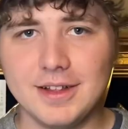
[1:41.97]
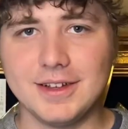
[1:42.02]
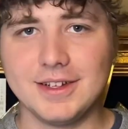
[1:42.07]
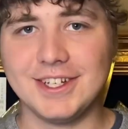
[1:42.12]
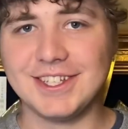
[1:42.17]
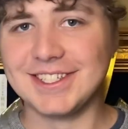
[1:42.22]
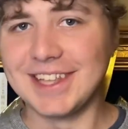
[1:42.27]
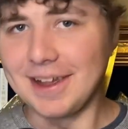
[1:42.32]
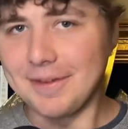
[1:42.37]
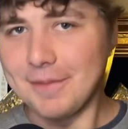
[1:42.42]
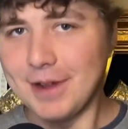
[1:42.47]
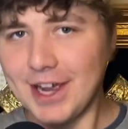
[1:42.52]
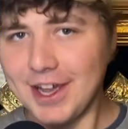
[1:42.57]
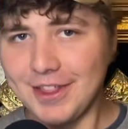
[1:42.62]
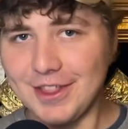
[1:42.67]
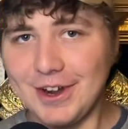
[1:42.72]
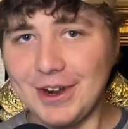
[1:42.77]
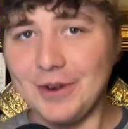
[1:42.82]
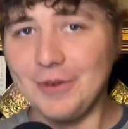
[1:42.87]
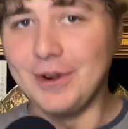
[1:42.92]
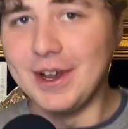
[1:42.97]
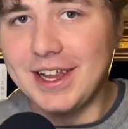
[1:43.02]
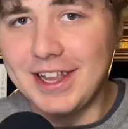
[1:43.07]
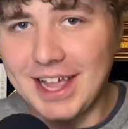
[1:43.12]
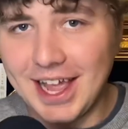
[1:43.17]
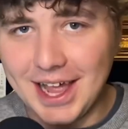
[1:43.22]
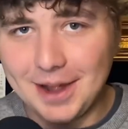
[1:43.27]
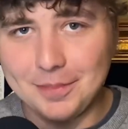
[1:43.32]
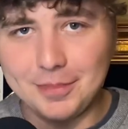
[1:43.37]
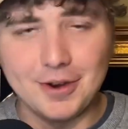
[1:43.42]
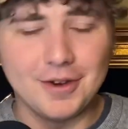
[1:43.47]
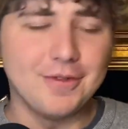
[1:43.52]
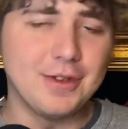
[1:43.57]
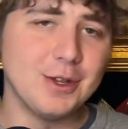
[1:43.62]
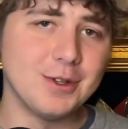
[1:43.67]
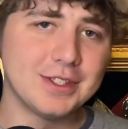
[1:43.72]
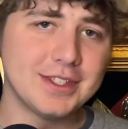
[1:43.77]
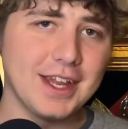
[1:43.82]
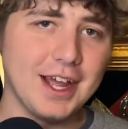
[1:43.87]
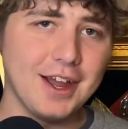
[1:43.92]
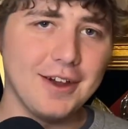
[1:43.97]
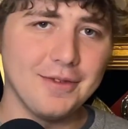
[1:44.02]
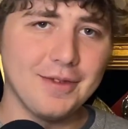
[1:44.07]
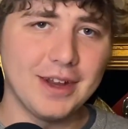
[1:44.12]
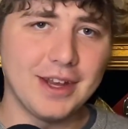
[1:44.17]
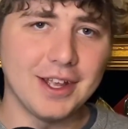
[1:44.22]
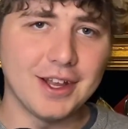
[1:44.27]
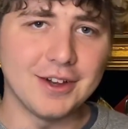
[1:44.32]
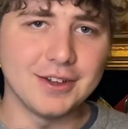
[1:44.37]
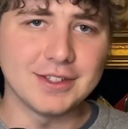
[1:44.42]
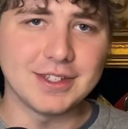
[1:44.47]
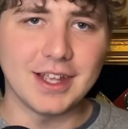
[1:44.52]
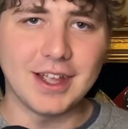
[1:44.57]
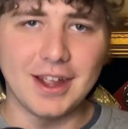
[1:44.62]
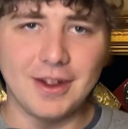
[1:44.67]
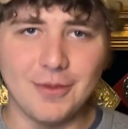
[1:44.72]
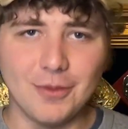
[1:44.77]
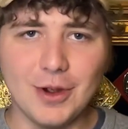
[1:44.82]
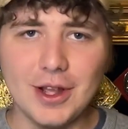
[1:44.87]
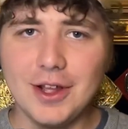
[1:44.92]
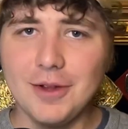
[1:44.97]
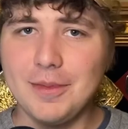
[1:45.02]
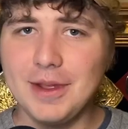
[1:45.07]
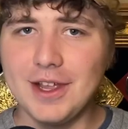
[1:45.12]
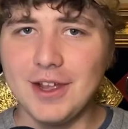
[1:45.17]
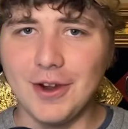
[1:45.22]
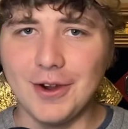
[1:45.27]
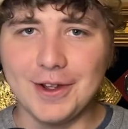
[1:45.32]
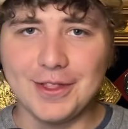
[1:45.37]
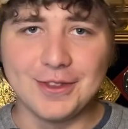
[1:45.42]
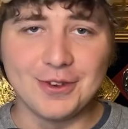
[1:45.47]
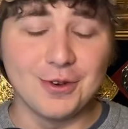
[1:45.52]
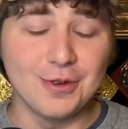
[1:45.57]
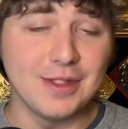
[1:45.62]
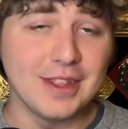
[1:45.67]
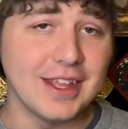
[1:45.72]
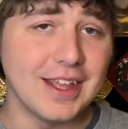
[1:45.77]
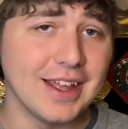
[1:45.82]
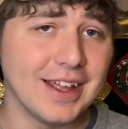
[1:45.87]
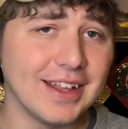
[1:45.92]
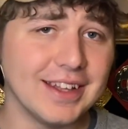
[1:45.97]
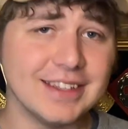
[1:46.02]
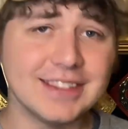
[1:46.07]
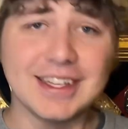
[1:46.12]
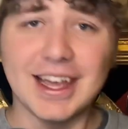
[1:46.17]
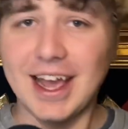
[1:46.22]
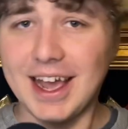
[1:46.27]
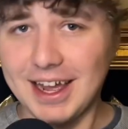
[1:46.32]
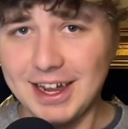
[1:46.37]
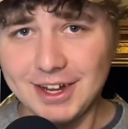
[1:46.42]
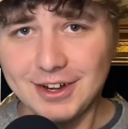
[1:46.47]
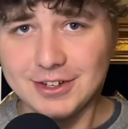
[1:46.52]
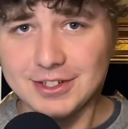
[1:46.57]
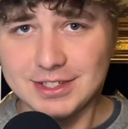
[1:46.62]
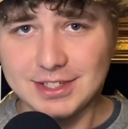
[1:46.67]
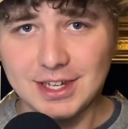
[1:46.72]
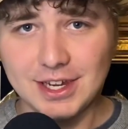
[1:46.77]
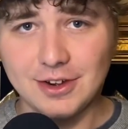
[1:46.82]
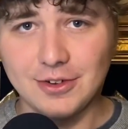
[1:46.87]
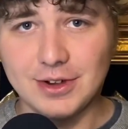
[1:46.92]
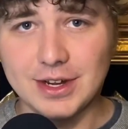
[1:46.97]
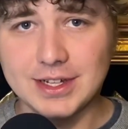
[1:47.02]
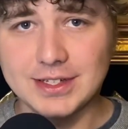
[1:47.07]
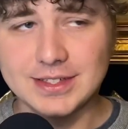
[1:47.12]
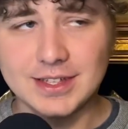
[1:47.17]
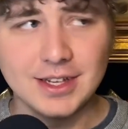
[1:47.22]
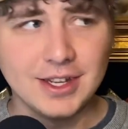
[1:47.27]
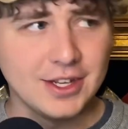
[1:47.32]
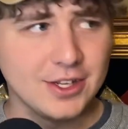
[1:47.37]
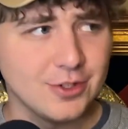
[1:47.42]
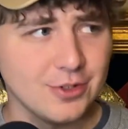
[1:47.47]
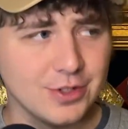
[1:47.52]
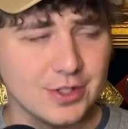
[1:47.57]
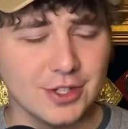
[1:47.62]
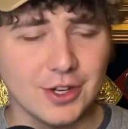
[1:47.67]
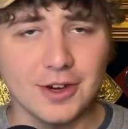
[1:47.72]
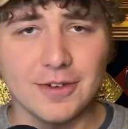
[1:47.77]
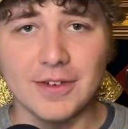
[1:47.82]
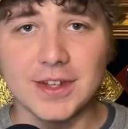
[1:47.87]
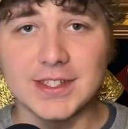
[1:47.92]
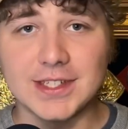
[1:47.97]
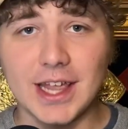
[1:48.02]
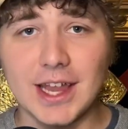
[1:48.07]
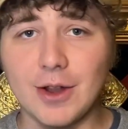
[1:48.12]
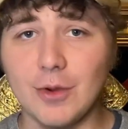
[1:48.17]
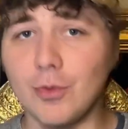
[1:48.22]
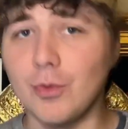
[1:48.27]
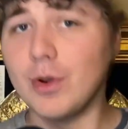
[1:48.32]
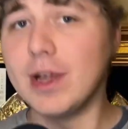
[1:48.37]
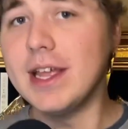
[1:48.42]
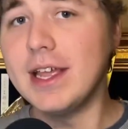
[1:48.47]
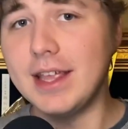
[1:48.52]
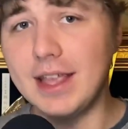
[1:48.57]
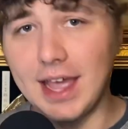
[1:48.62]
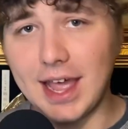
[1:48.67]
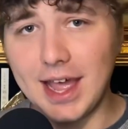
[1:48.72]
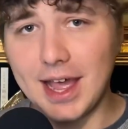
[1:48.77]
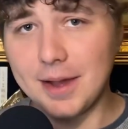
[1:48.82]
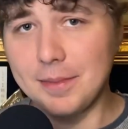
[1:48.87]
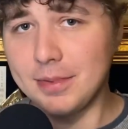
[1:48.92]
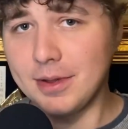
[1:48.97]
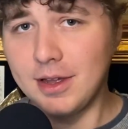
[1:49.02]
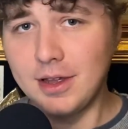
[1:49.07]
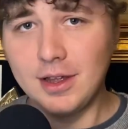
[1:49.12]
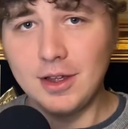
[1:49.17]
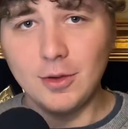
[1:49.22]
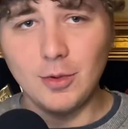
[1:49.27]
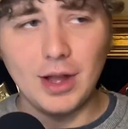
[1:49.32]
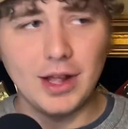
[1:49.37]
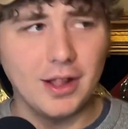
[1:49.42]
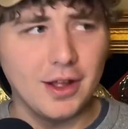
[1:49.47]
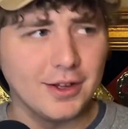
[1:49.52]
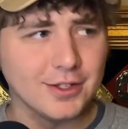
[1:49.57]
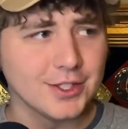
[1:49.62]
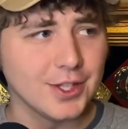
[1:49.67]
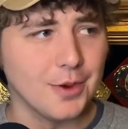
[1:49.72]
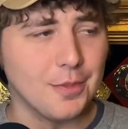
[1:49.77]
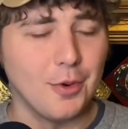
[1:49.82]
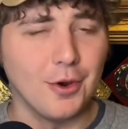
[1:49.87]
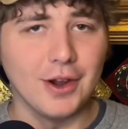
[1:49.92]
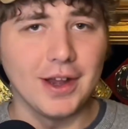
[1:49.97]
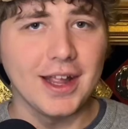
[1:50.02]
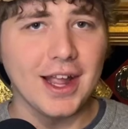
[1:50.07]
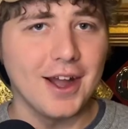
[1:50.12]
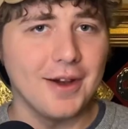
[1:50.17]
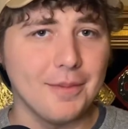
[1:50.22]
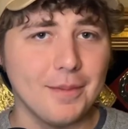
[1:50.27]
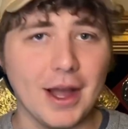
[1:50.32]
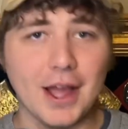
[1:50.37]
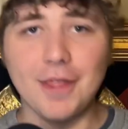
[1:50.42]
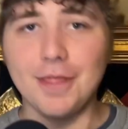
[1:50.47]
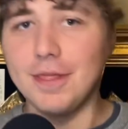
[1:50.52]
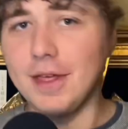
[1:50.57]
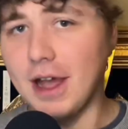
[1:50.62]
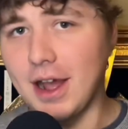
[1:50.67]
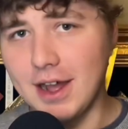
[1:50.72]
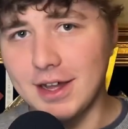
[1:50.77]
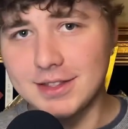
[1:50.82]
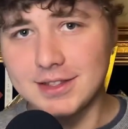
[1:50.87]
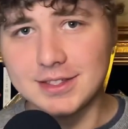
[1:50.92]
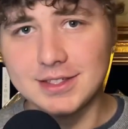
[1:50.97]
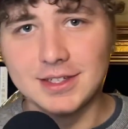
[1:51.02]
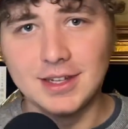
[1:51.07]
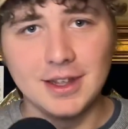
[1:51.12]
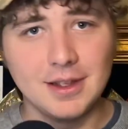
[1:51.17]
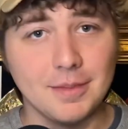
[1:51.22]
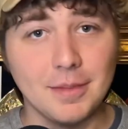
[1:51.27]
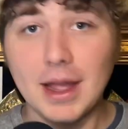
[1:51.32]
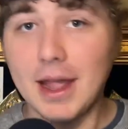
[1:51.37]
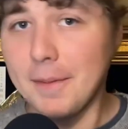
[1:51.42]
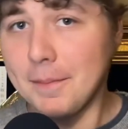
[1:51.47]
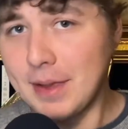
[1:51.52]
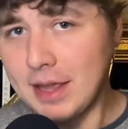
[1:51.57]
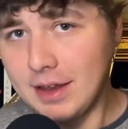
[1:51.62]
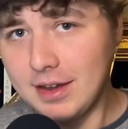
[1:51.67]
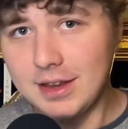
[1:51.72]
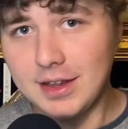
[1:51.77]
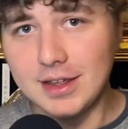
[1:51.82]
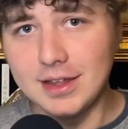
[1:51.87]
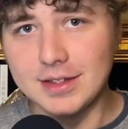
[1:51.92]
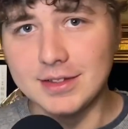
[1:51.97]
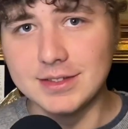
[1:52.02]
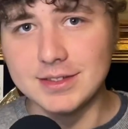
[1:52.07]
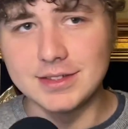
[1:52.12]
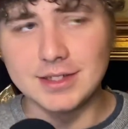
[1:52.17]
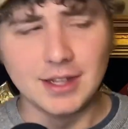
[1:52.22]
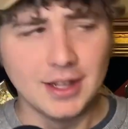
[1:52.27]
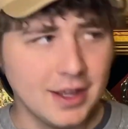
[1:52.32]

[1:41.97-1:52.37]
Just like my other recap review style videos, I will be going through the entire series to serve as a recap while also pointing out my thoughts, my opinions,